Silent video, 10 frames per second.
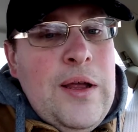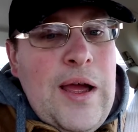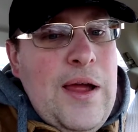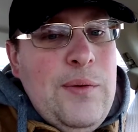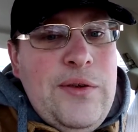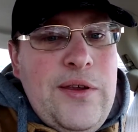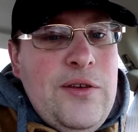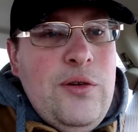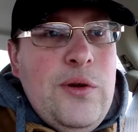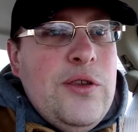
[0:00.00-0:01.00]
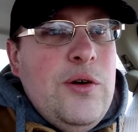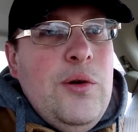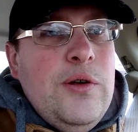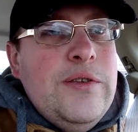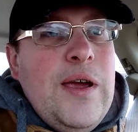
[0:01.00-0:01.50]
I was into it the
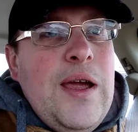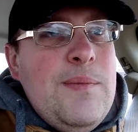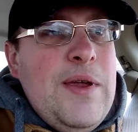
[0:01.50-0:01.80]
whole time.